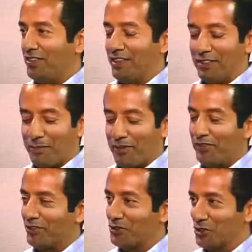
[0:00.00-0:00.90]
they may
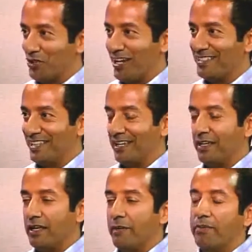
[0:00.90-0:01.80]
think that you're crazy.
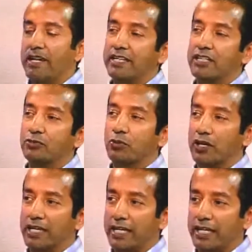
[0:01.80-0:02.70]
But it does
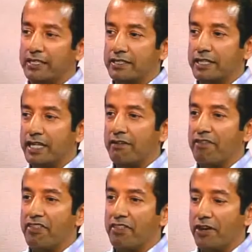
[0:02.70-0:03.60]
work. Kids,
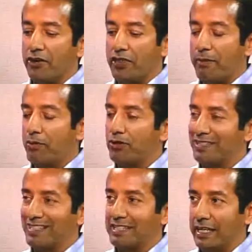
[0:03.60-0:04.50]
even though they may
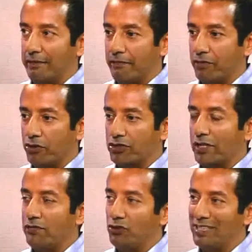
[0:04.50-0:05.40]
resist it at first,
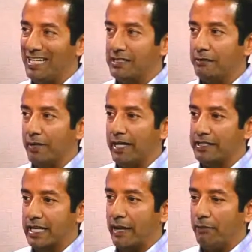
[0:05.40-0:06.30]
if you teach them by
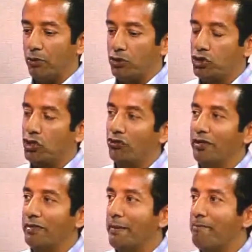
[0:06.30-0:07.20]
example and show
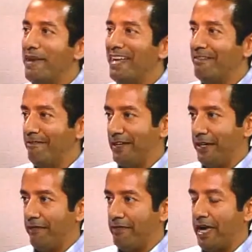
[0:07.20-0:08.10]
them the benefit
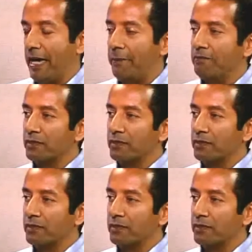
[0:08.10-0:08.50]
of that,